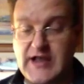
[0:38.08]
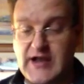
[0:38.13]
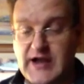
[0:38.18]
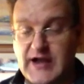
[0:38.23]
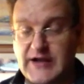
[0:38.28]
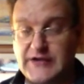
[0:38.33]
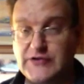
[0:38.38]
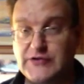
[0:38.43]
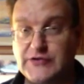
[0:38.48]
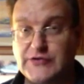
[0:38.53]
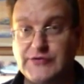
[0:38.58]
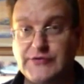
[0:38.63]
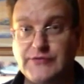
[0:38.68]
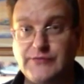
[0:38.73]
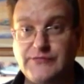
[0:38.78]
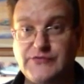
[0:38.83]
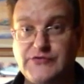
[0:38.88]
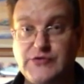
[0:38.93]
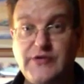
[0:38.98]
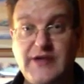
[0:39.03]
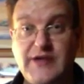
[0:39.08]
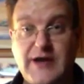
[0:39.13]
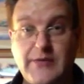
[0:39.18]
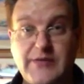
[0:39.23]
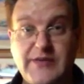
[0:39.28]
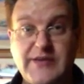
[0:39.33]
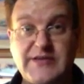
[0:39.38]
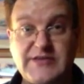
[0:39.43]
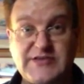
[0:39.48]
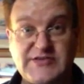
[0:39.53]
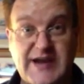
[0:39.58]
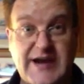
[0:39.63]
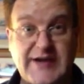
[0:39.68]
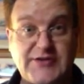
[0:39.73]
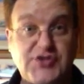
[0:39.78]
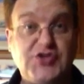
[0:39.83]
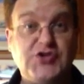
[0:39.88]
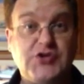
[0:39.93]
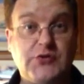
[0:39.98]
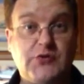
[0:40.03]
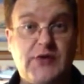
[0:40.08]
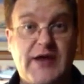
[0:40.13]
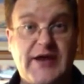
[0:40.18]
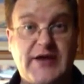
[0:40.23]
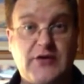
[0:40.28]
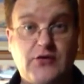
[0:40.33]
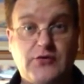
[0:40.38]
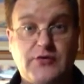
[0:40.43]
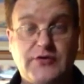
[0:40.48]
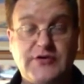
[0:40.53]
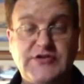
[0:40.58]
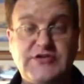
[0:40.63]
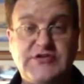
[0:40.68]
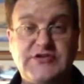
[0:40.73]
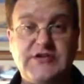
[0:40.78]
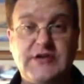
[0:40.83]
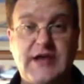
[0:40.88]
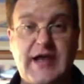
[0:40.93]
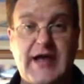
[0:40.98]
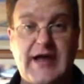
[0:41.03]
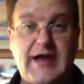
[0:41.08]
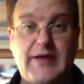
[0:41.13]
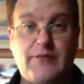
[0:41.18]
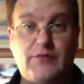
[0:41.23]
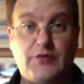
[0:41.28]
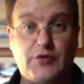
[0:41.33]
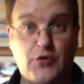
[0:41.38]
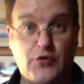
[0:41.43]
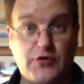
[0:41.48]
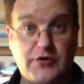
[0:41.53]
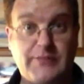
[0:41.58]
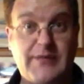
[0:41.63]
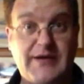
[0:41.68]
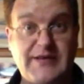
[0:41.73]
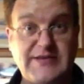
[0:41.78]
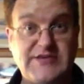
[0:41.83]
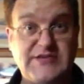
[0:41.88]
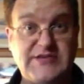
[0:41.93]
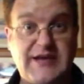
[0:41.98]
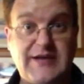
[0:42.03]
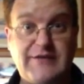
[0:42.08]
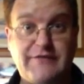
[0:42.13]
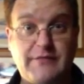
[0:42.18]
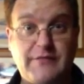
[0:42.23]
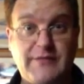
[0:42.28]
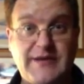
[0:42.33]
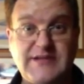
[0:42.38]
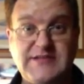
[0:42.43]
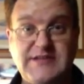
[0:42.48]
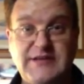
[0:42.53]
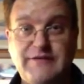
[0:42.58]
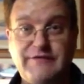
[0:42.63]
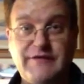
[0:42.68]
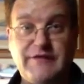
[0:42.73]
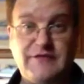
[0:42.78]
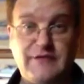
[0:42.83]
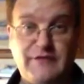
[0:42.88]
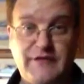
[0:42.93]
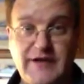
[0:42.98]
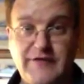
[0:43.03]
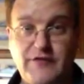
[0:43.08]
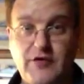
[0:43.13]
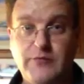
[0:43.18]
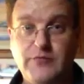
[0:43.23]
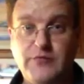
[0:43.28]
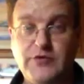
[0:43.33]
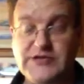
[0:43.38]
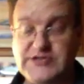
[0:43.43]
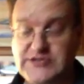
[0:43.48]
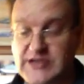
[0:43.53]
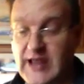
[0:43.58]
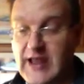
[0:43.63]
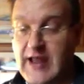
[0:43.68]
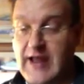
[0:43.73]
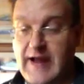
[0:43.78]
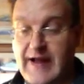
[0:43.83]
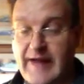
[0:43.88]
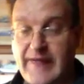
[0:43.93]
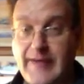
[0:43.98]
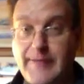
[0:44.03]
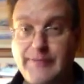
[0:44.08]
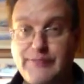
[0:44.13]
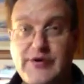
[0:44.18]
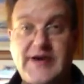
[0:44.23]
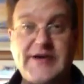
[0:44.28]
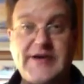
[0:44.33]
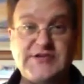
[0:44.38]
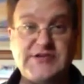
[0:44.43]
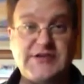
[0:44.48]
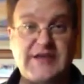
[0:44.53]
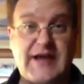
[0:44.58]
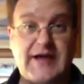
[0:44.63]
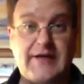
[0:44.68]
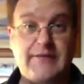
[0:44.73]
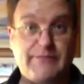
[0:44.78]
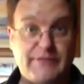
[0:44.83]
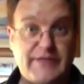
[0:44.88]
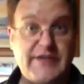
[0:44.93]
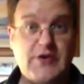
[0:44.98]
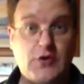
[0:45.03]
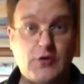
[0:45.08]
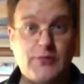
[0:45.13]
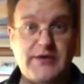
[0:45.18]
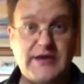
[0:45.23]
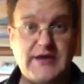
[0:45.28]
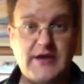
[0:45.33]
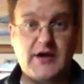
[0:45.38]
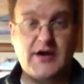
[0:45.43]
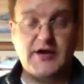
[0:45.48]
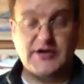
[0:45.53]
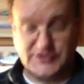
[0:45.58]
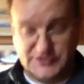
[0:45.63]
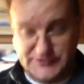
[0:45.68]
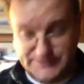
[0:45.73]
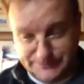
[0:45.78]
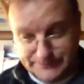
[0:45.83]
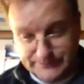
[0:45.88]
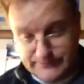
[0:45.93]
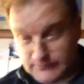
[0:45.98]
and you'll do that within the statutory records recorded by the state from 1855 onwards, and then prior to that, the OPRs,